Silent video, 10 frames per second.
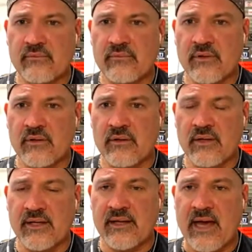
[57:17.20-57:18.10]
uh,
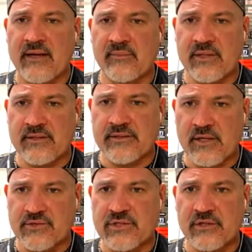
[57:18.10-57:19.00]
had gotten to be
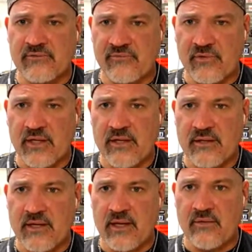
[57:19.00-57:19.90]
such good friends,
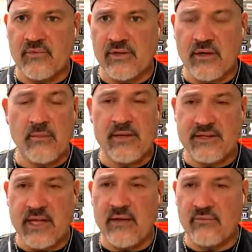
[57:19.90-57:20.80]
and he would come and
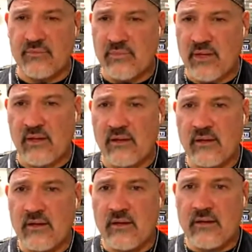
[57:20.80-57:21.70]
stay with me
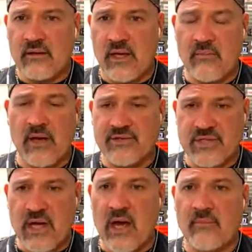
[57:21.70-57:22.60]
at my
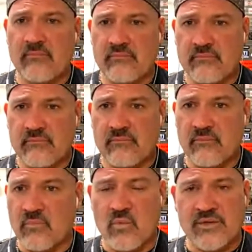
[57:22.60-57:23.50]
shop
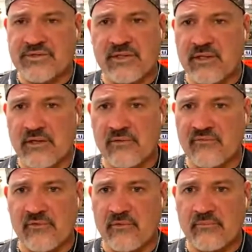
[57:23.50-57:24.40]
once a year
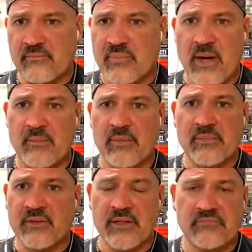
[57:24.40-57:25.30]
for
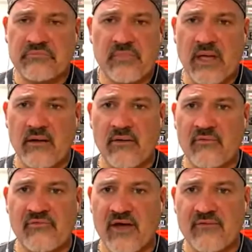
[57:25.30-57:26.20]
probably I don't know,
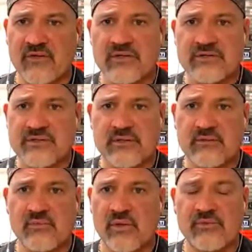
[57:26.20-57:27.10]
five years and
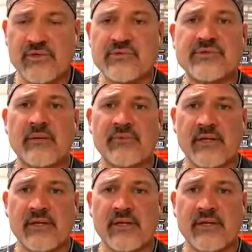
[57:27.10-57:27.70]
we would do something